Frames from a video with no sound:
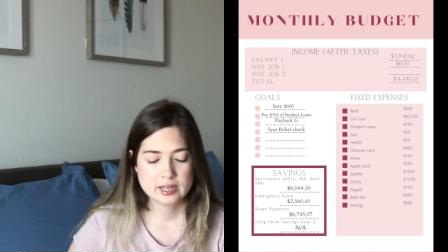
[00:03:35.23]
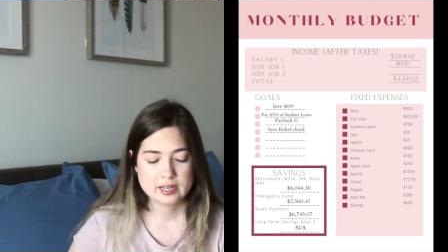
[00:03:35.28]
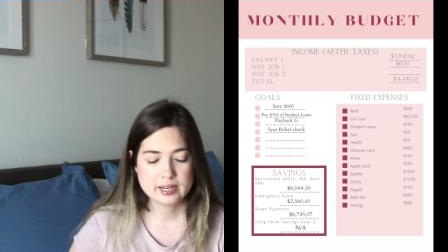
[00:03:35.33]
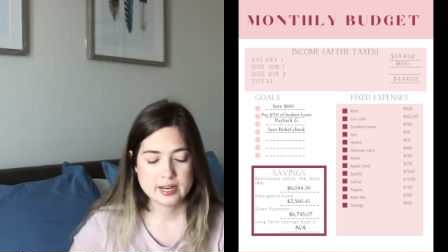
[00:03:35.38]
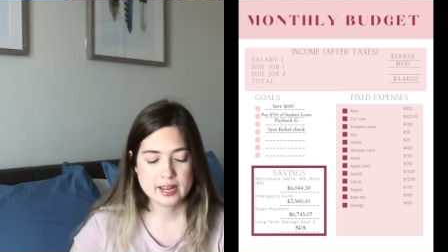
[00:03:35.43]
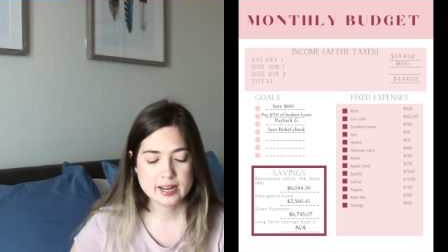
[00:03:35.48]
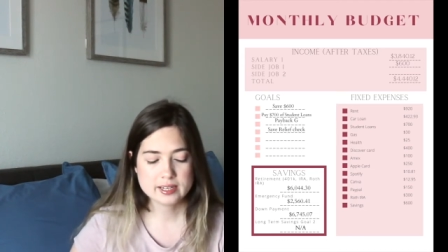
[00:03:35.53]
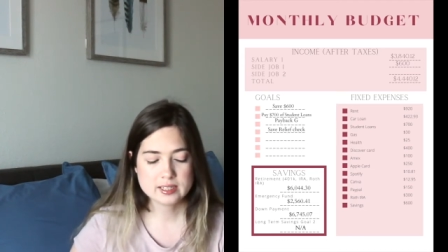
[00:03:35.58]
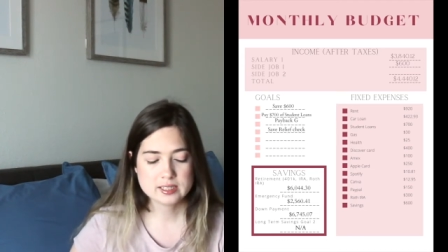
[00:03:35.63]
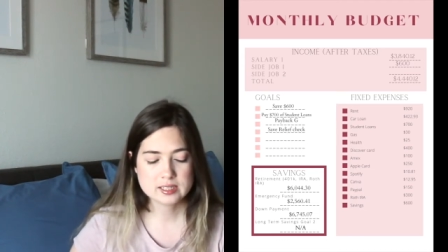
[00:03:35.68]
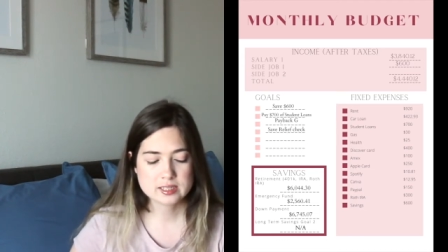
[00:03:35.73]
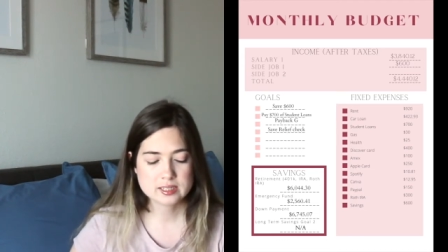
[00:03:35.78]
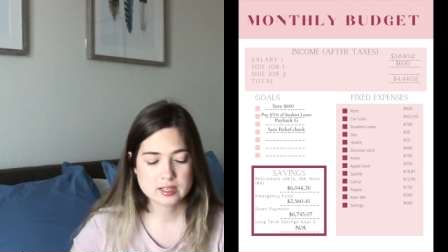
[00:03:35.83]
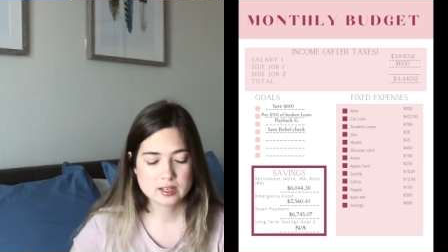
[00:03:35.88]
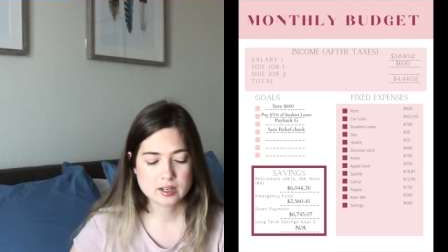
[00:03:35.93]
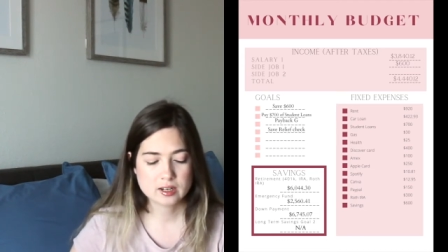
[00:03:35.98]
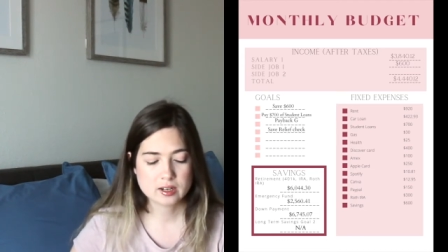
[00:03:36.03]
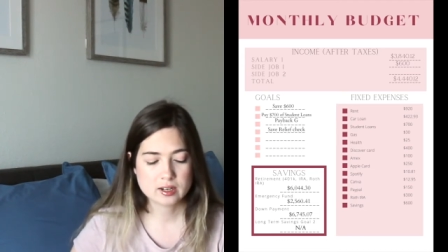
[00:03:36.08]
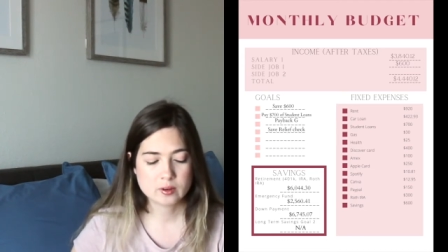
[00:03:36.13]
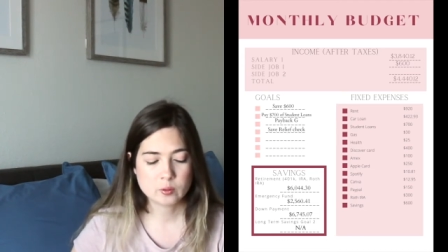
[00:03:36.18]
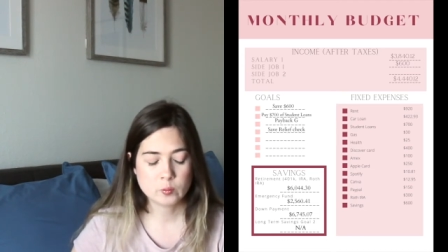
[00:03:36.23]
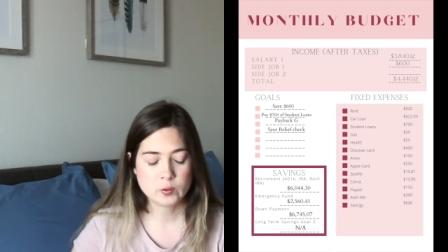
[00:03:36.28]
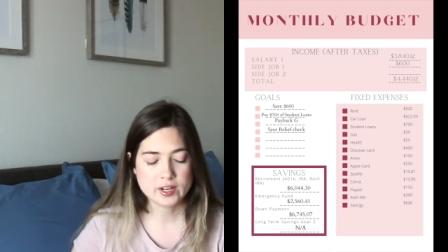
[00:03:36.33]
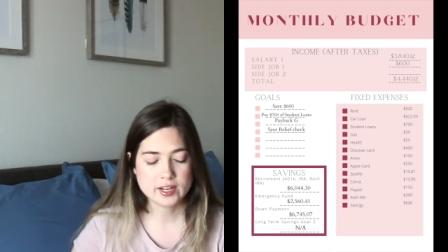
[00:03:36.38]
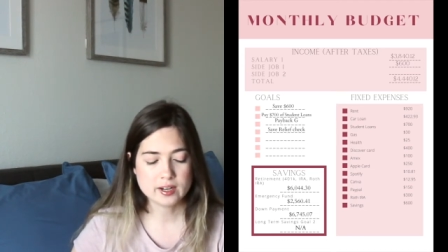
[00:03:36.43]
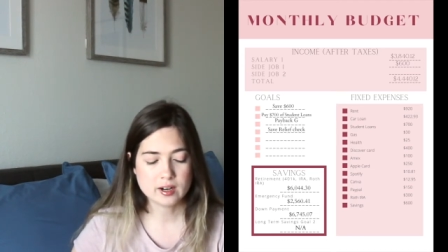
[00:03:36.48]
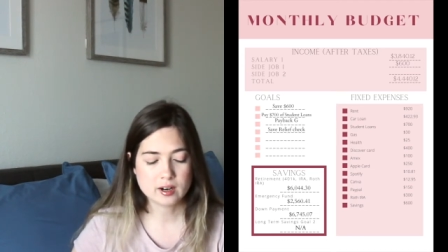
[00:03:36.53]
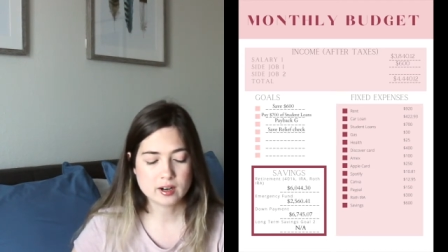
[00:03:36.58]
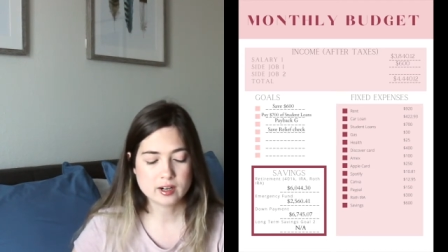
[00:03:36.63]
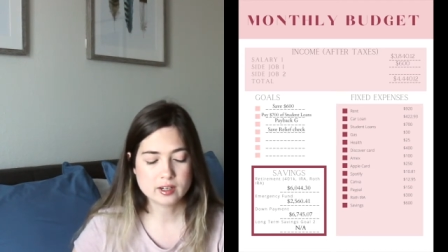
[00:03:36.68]
Next,
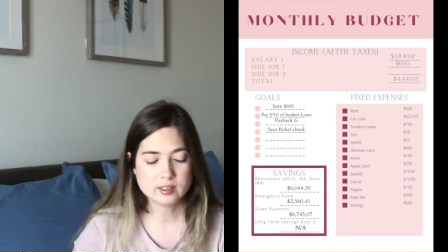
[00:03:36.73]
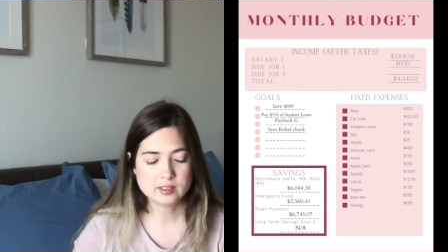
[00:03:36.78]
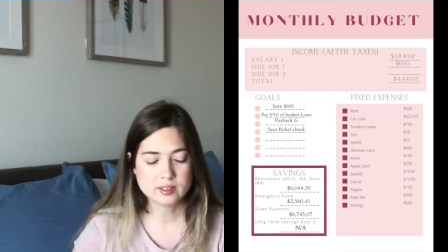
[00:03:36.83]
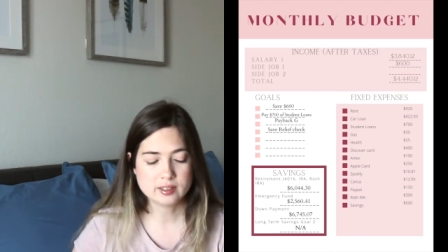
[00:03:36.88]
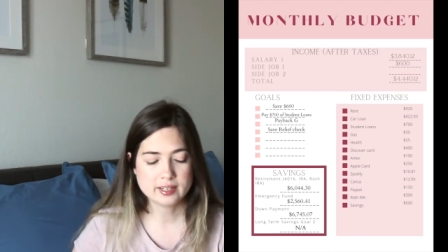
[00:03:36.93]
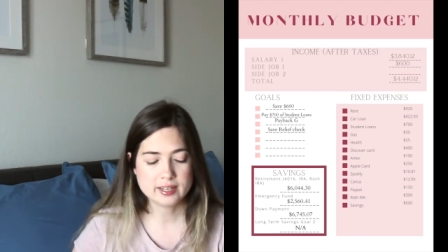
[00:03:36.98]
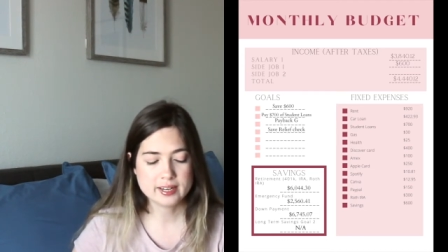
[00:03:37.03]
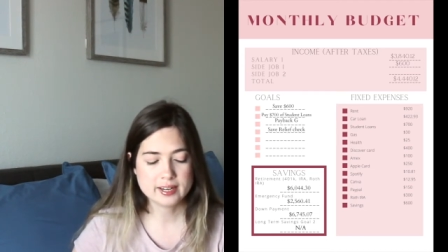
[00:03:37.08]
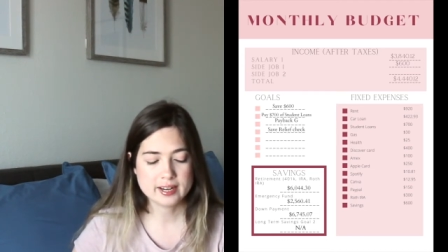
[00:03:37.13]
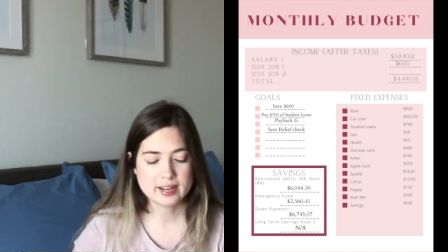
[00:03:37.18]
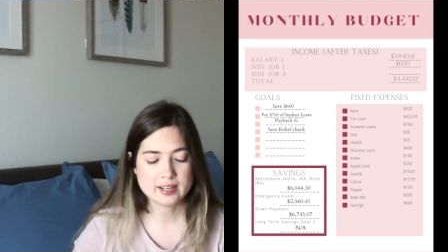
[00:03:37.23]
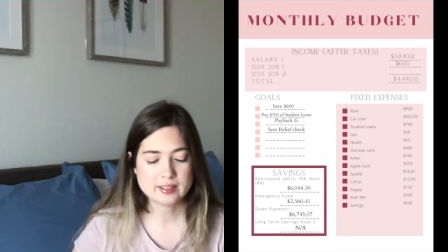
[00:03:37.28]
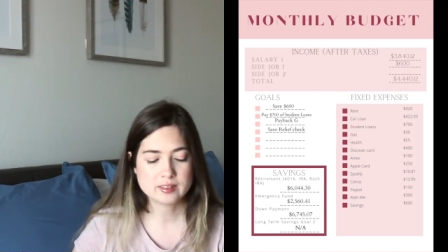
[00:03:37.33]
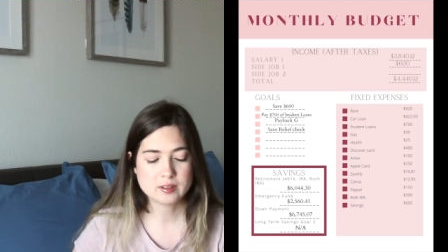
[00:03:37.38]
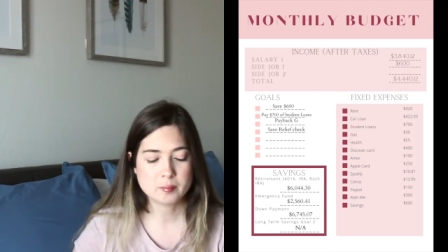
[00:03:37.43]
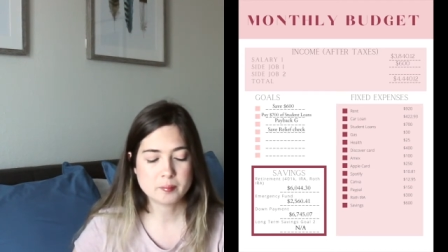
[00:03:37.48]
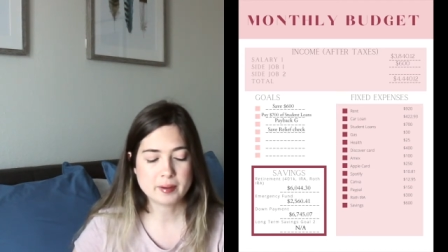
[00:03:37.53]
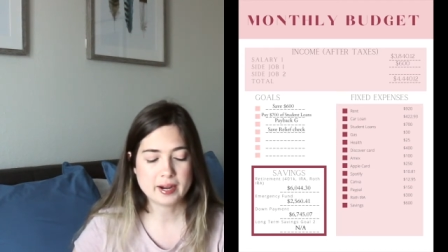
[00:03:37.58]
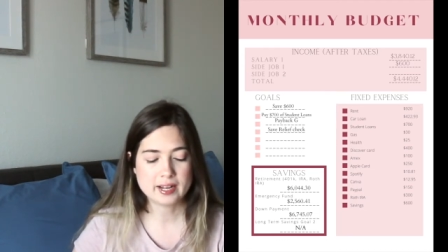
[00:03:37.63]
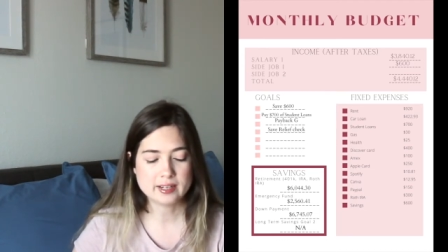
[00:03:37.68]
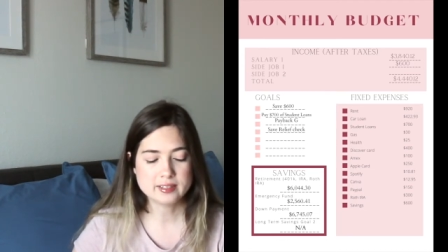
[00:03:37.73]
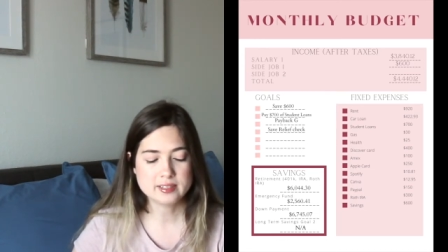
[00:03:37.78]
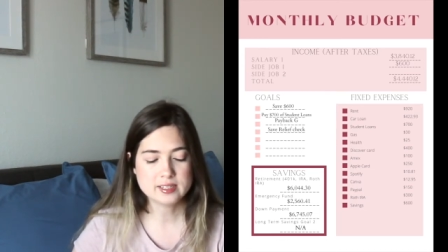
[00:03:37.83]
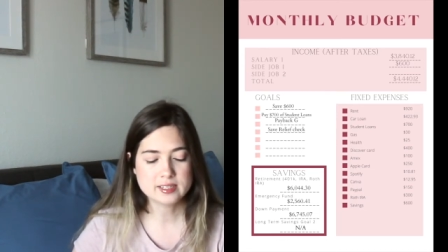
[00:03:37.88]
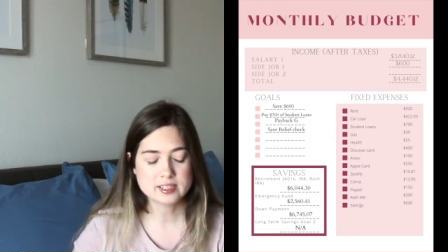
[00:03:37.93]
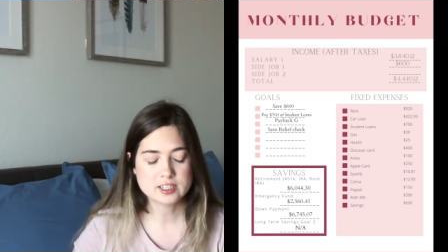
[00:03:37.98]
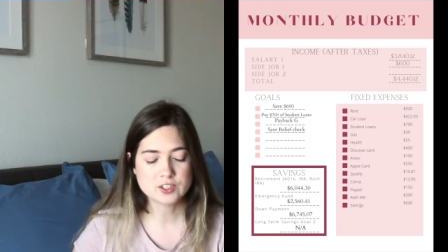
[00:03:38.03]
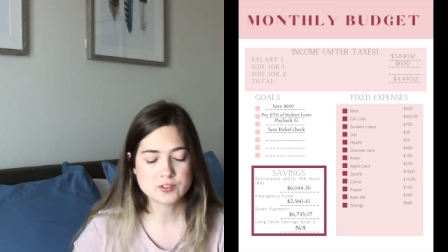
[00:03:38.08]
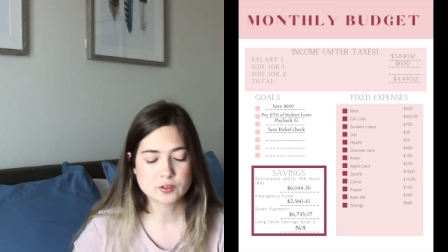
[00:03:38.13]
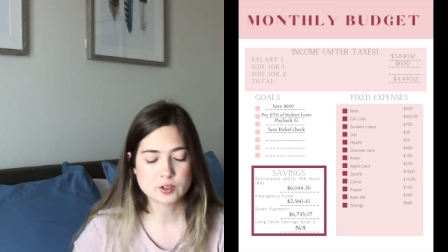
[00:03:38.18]
we are looking at the
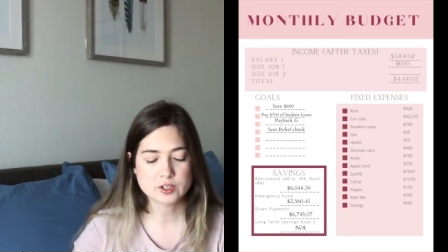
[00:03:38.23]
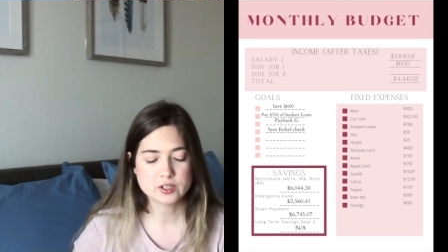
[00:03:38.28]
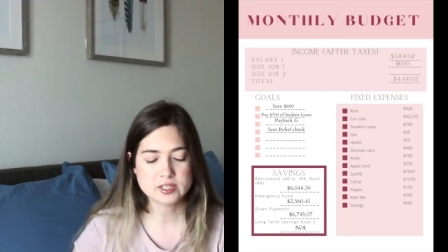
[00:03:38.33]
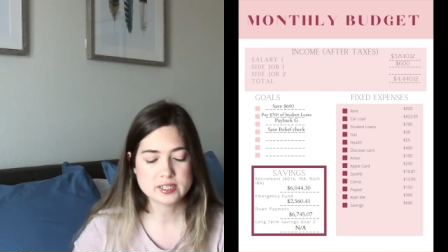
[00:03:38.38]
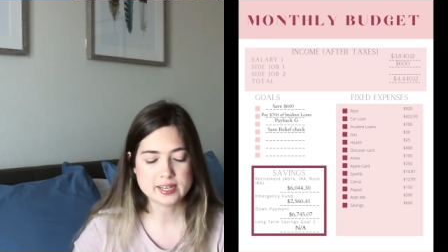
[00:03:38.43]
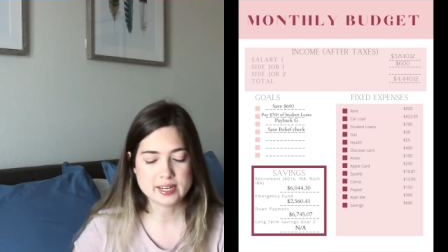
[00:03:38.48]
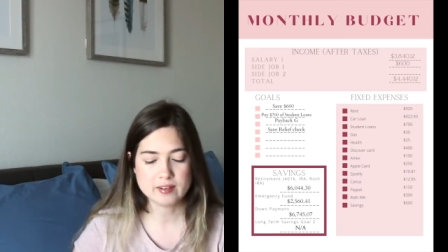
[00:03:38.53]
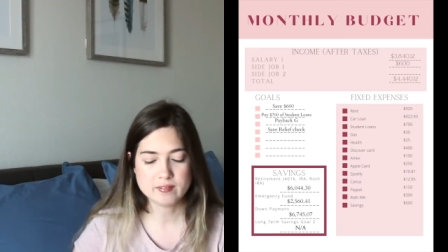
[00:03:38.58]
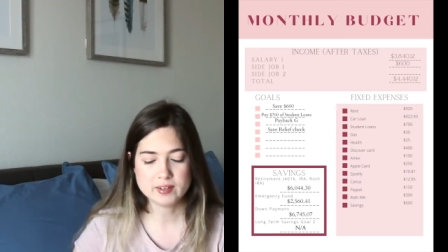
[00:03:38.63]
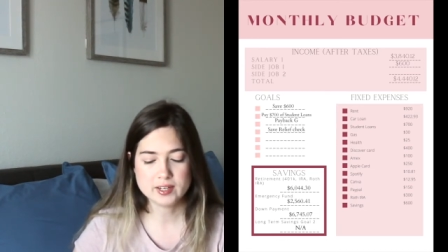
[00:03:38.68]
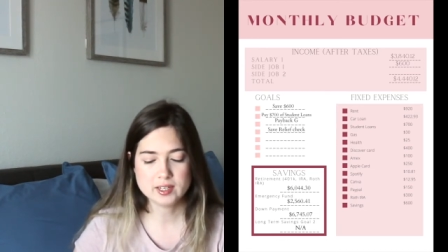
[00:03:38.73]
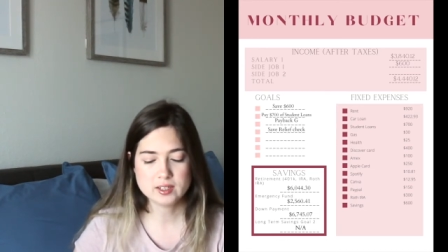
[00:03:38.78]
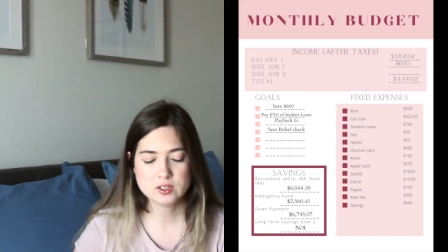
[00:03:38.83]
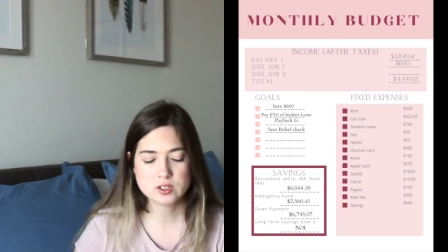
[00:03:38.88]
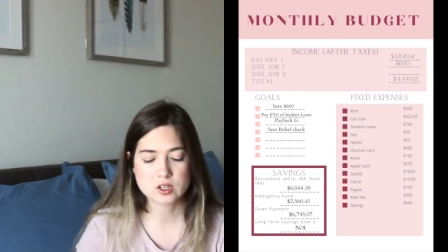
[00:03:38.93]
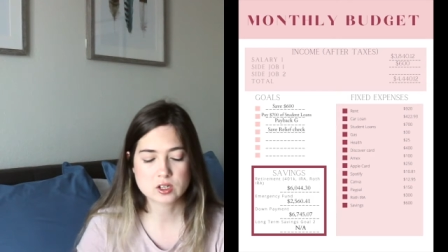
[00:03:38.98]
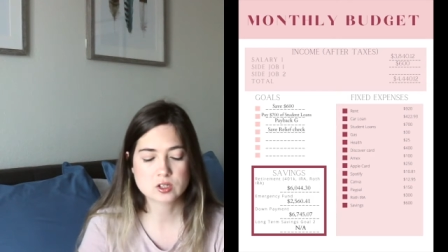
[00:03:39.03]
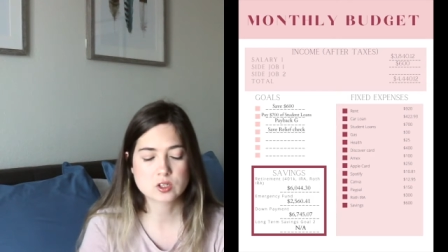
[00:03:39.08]
balances for savings.